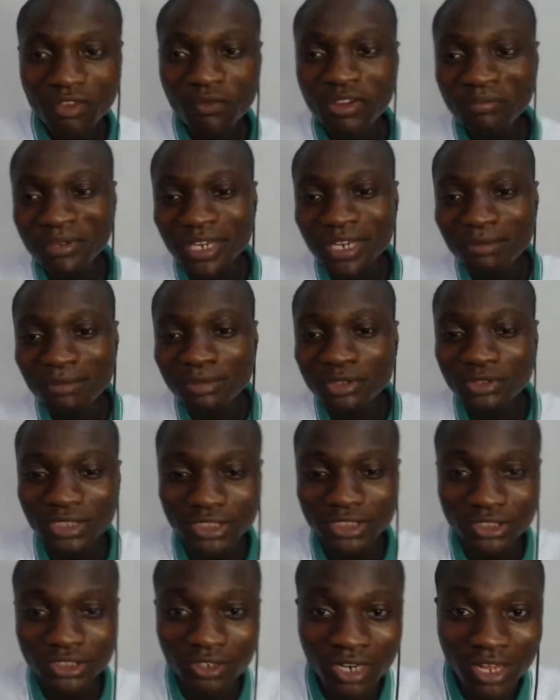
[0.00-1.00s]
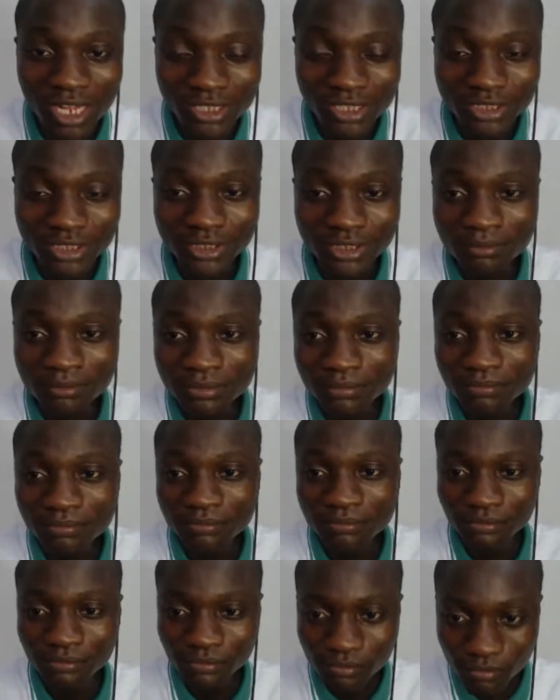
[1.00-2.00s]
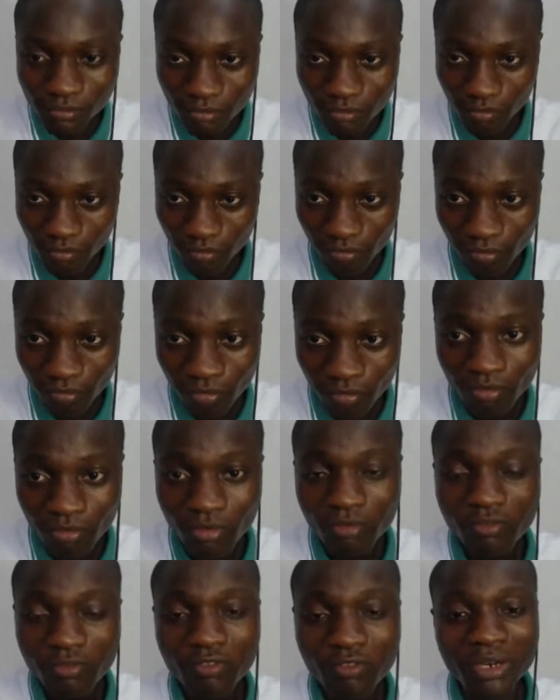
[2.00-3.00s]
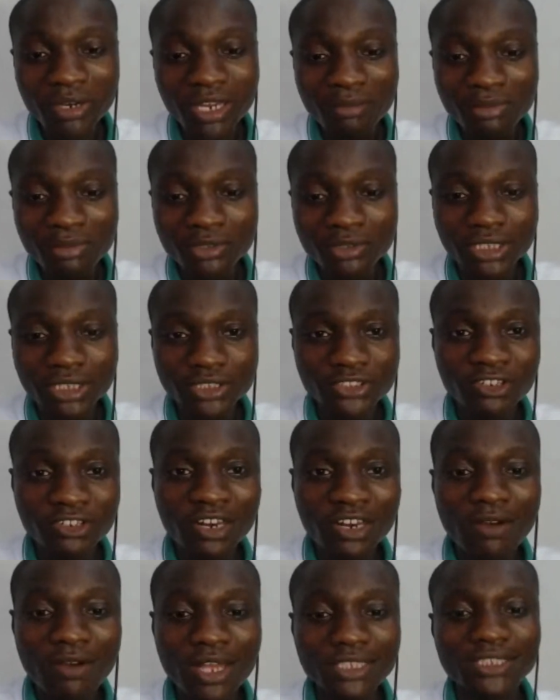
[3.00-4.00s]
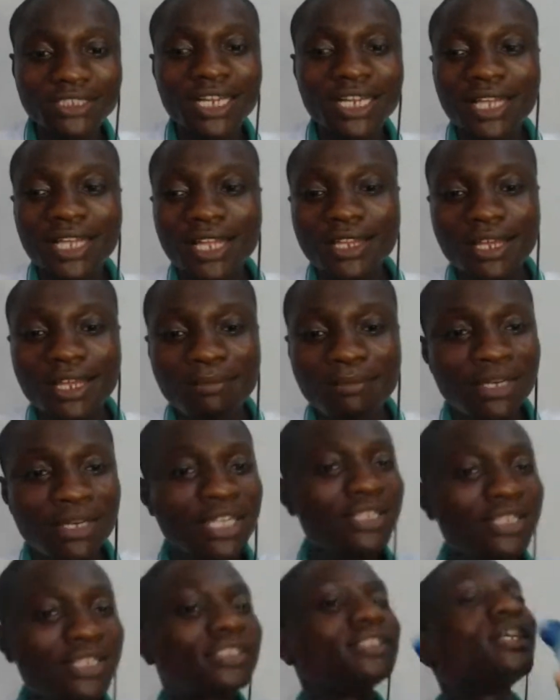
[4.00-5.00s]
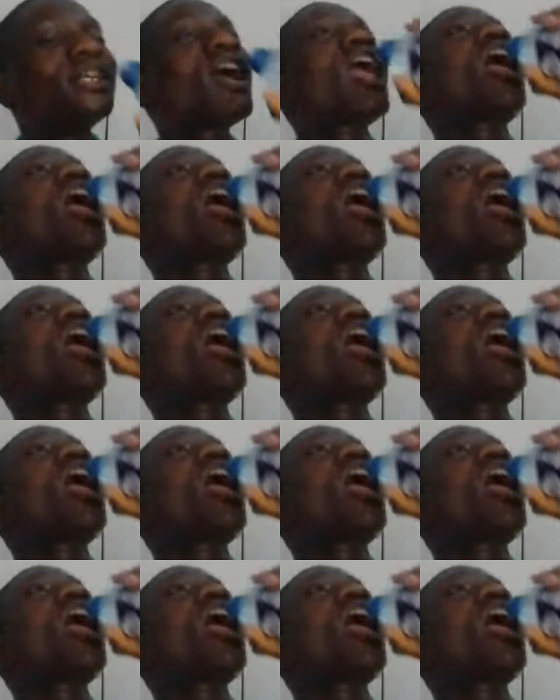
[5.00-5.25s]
We've been able to install our theme. We've been able to install our starter template